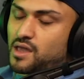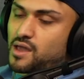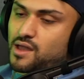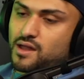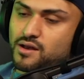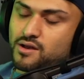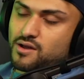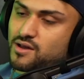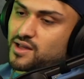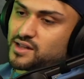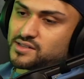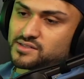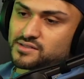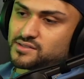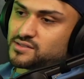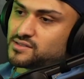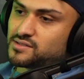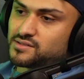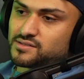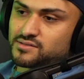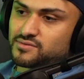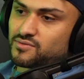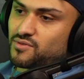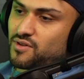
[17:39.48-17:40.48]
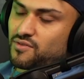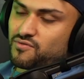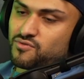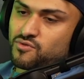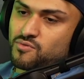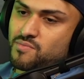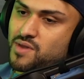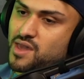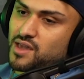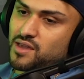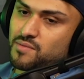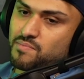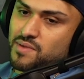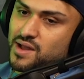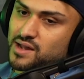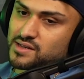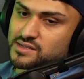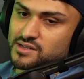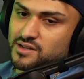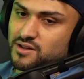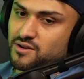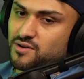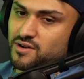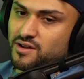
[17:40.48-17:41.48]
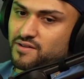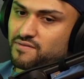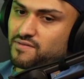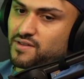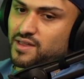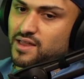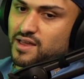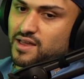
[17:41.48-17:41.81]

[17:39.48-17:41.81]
Yeah, no, that's if you make it past 100, I feel